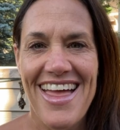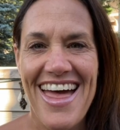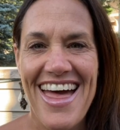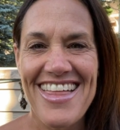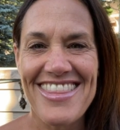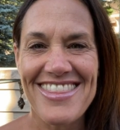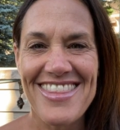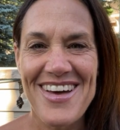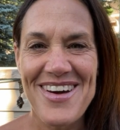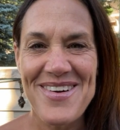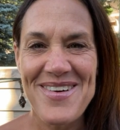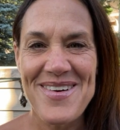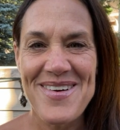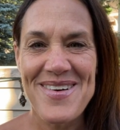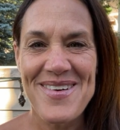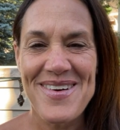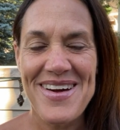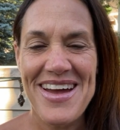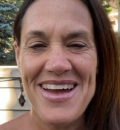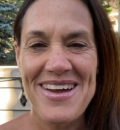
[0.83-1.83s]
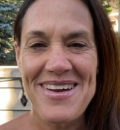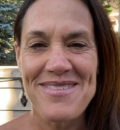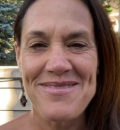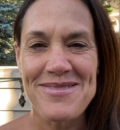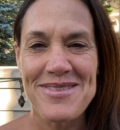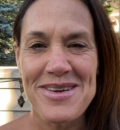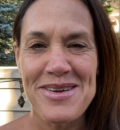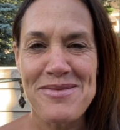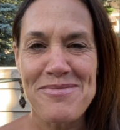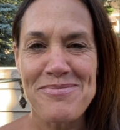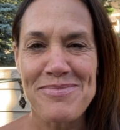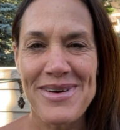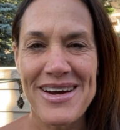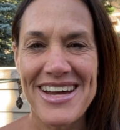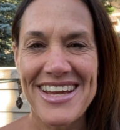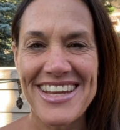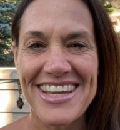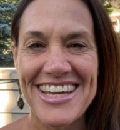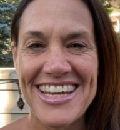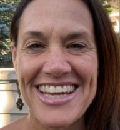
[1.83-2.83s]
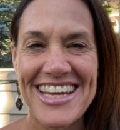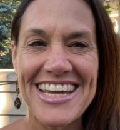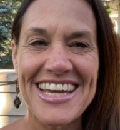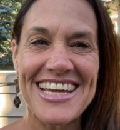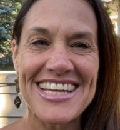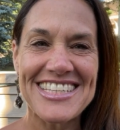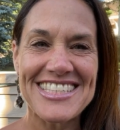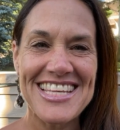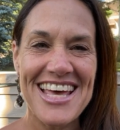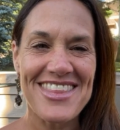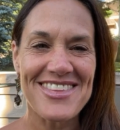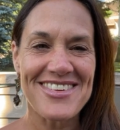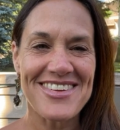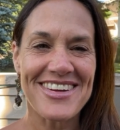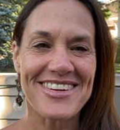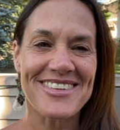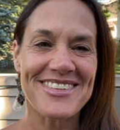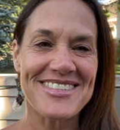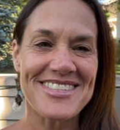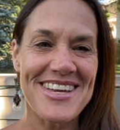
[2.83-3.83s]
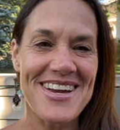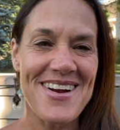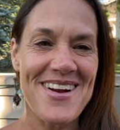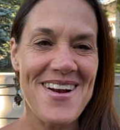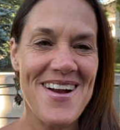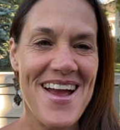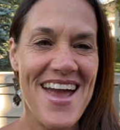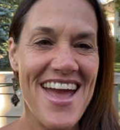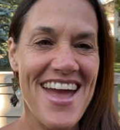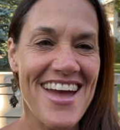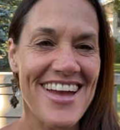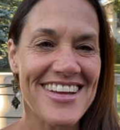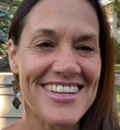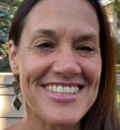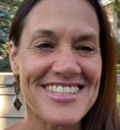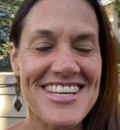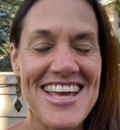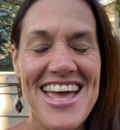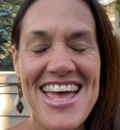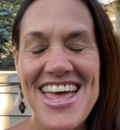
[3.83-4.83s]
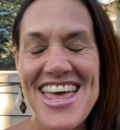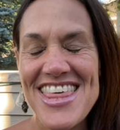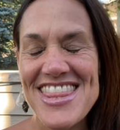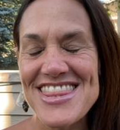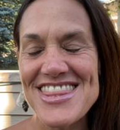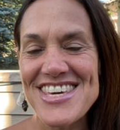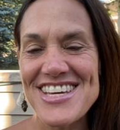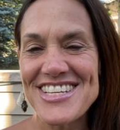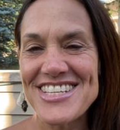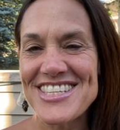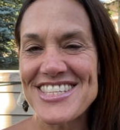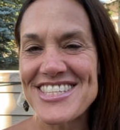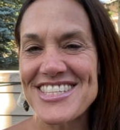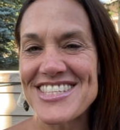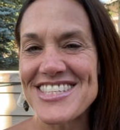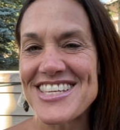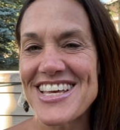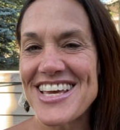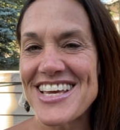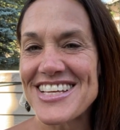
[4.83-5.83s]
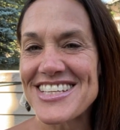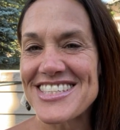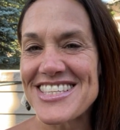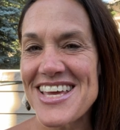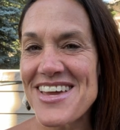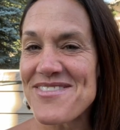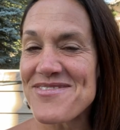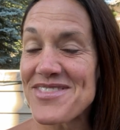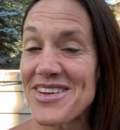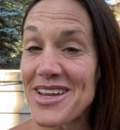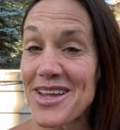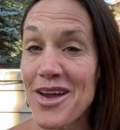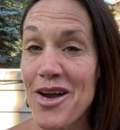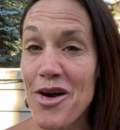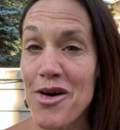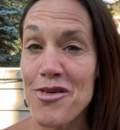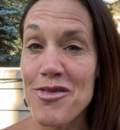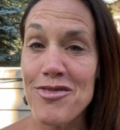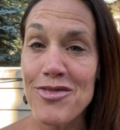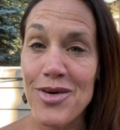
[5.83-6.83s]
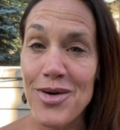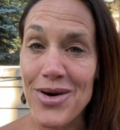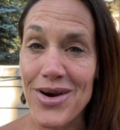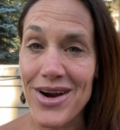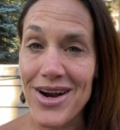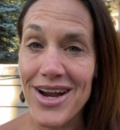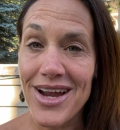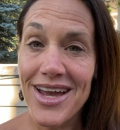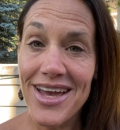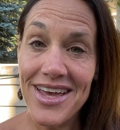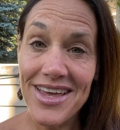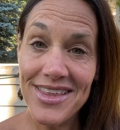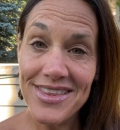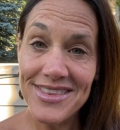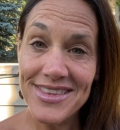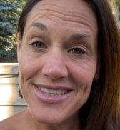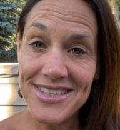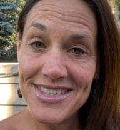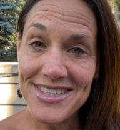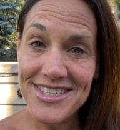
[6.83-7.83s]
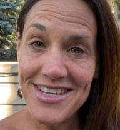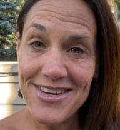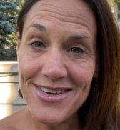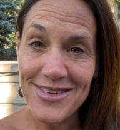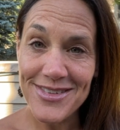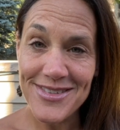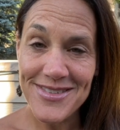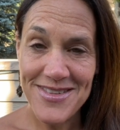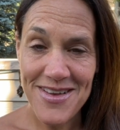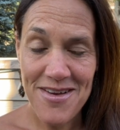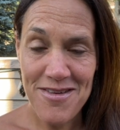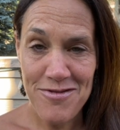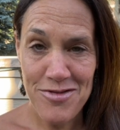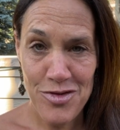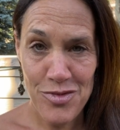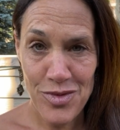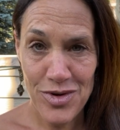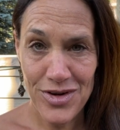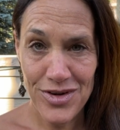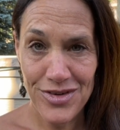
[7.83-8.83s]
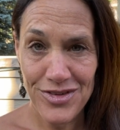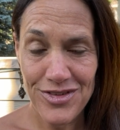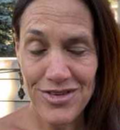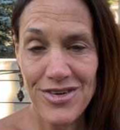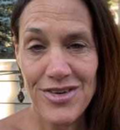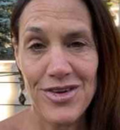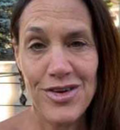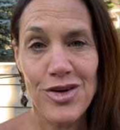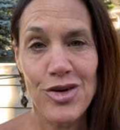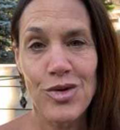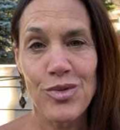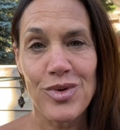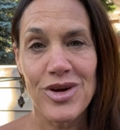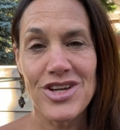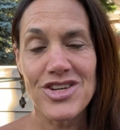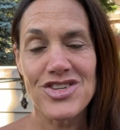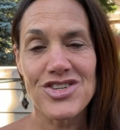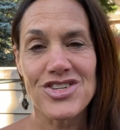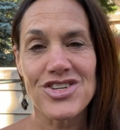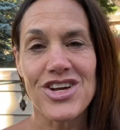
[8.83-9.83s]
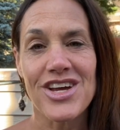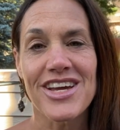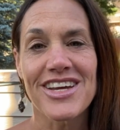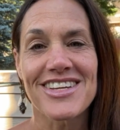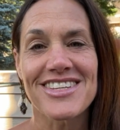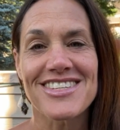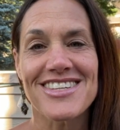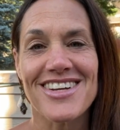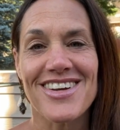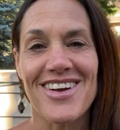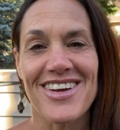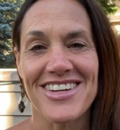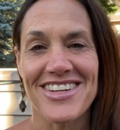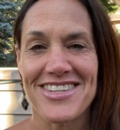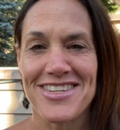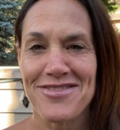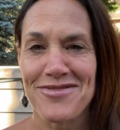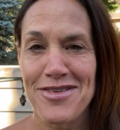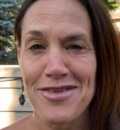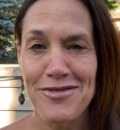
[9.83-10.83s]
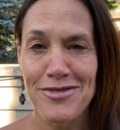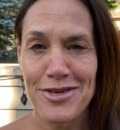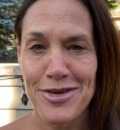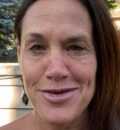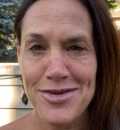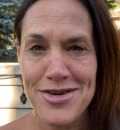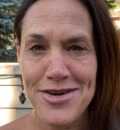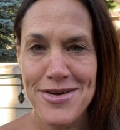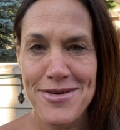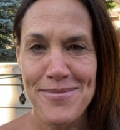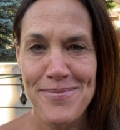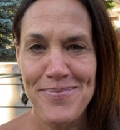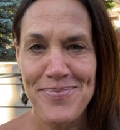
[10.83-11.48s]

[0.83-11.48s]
Hello, everybody. It's Heather Nichols here, and this is a video for the seekers of the world who wish to create a different future.